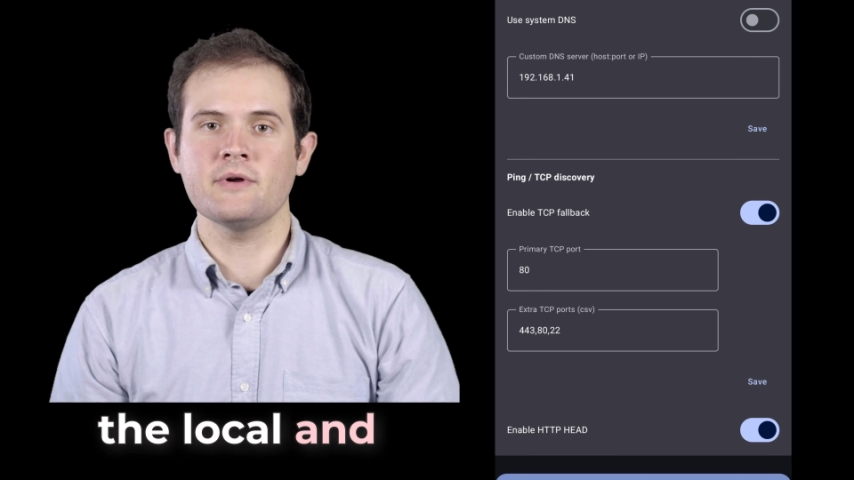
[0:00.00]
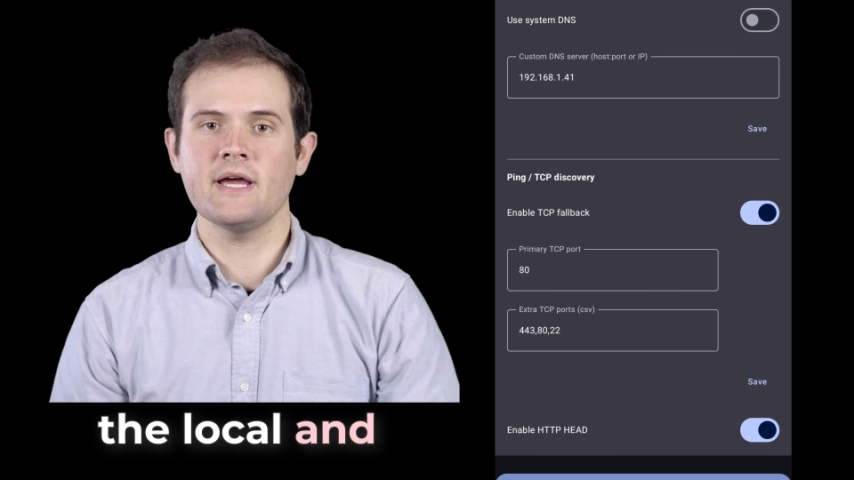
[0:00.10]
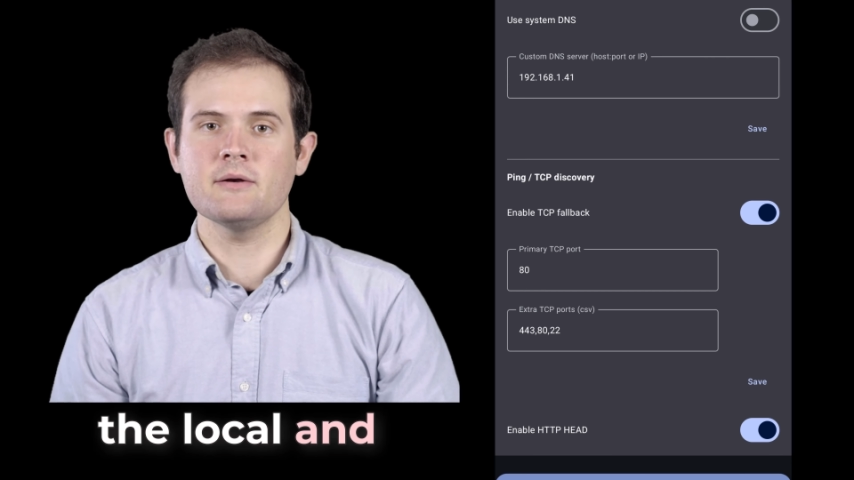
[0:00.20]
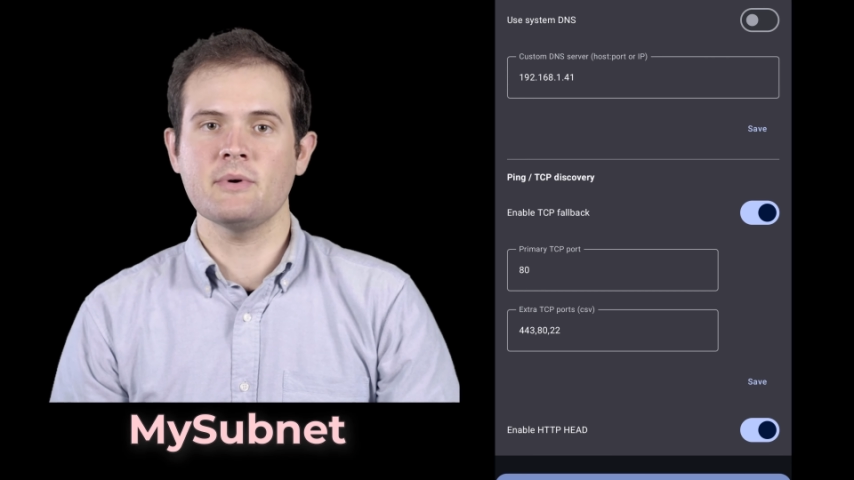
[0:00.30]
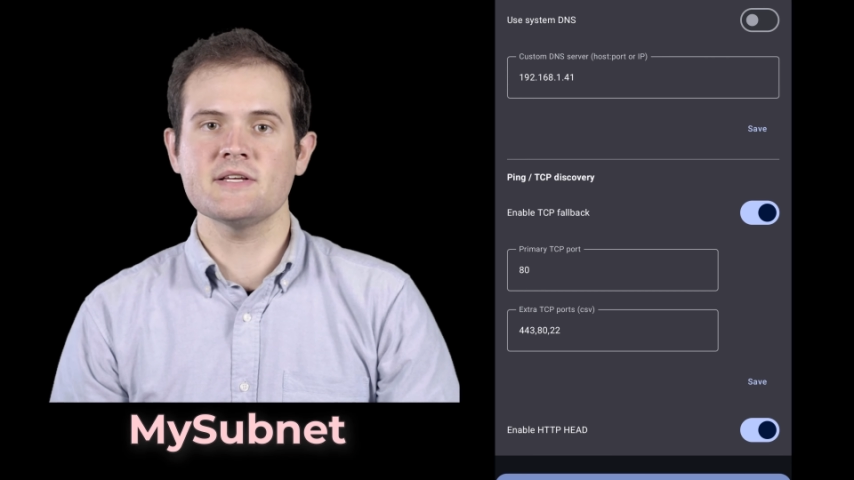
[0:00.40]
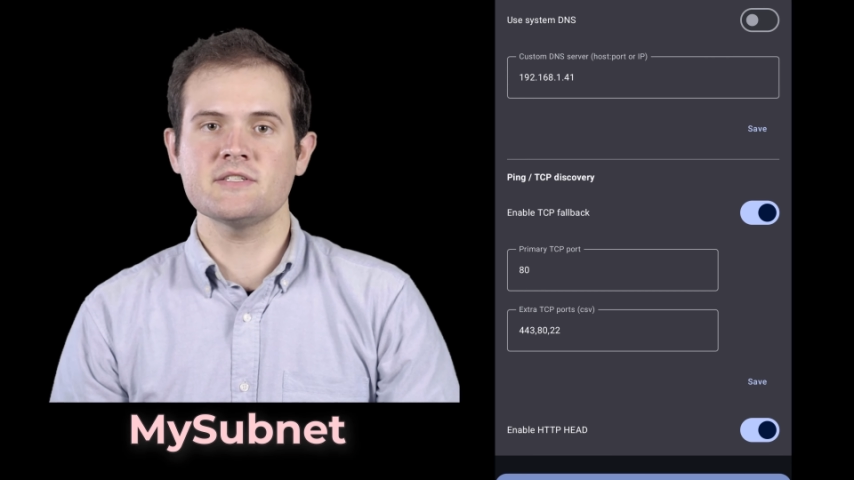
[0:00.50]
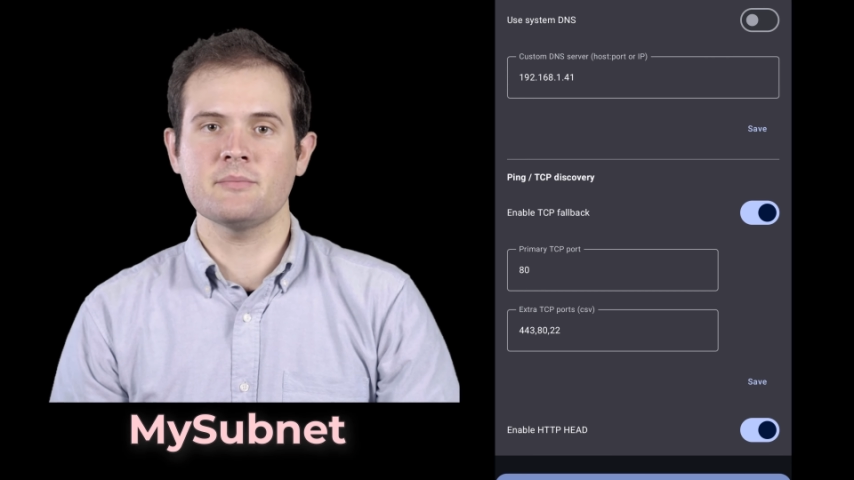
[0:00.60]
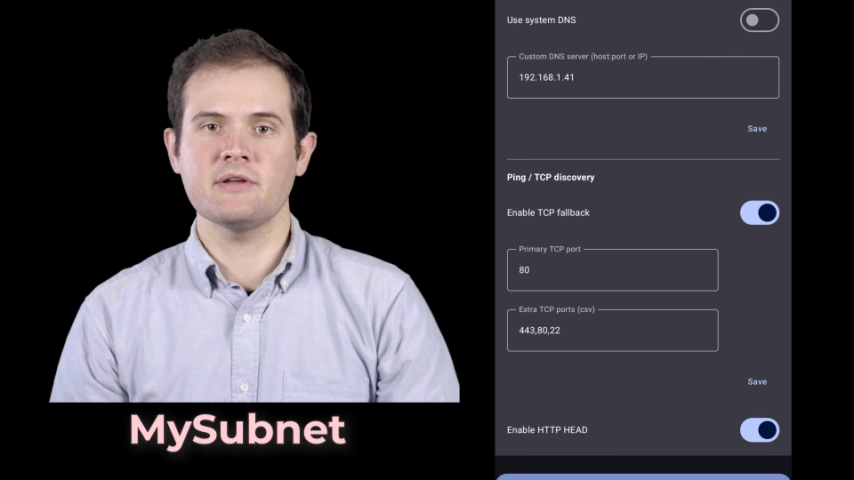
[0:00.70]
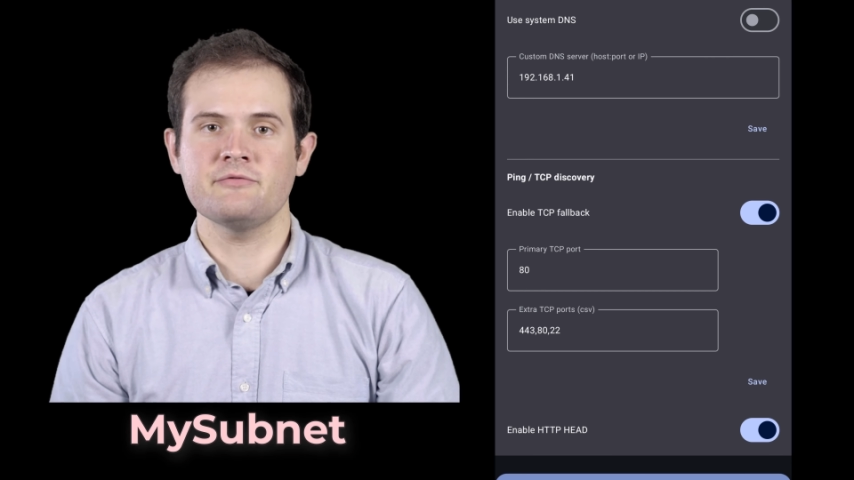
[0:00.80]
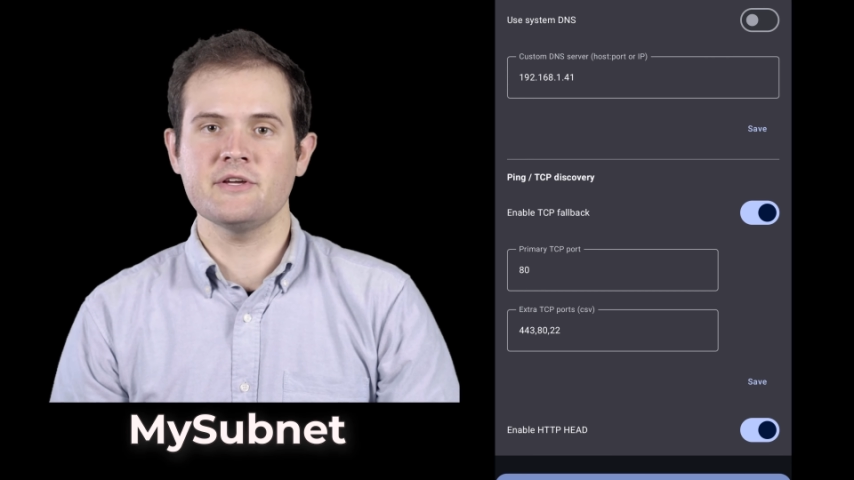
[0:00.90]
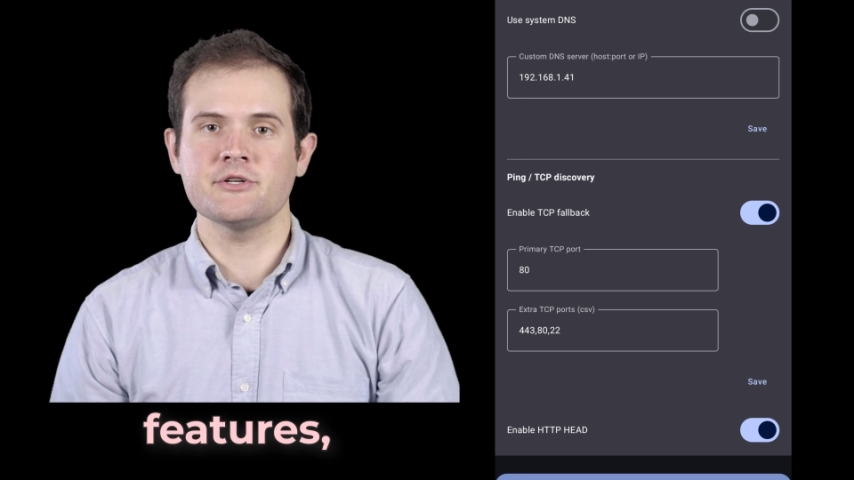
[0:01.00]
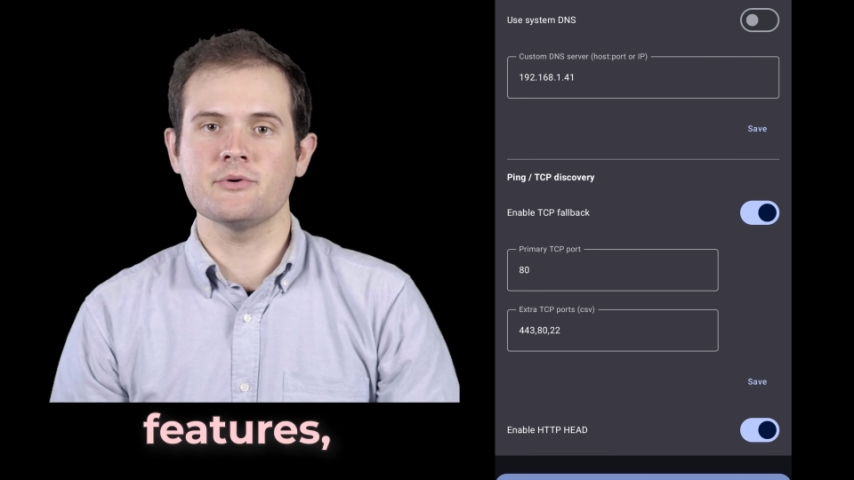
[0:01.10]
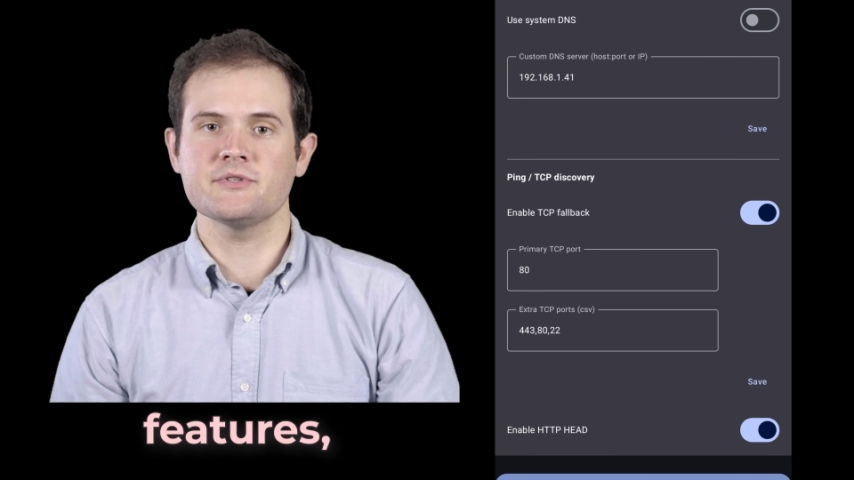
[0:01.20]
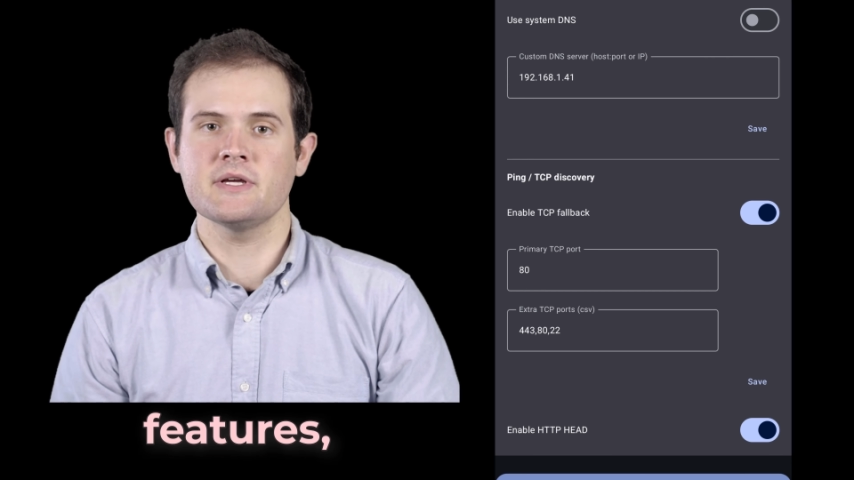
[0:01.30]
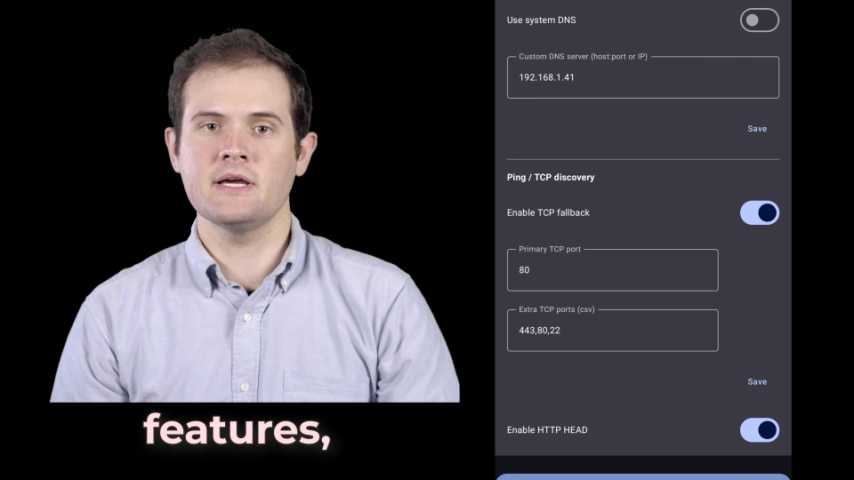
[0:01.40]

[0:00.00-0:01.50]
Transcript: and My Subnet features,